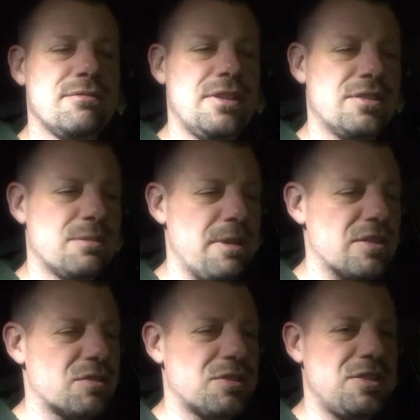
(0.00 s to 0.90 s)
There's some
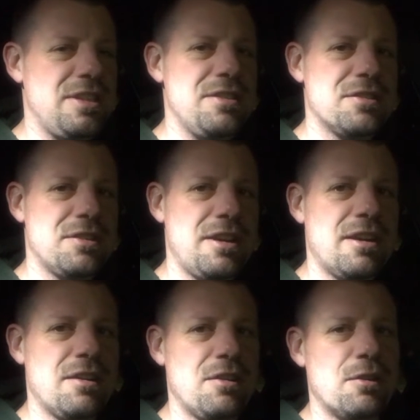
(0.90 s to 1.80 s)
extra scenes in
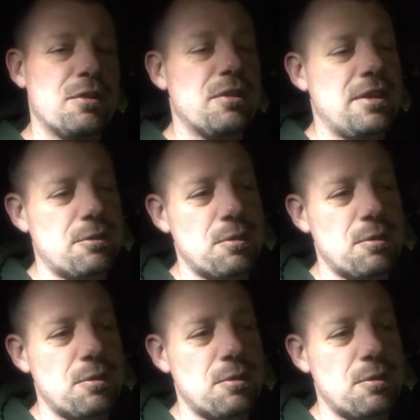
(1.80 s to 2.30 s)
there, and they're